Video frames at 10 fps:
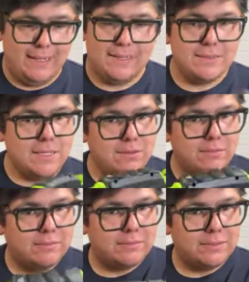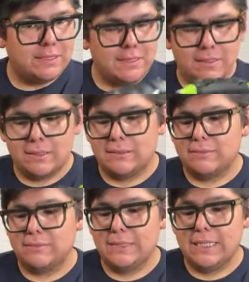It is new.
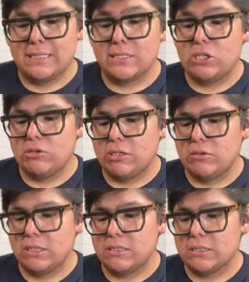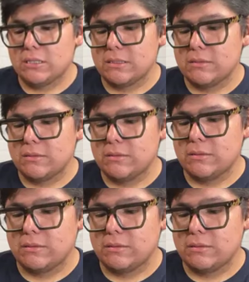It is the new glue guns.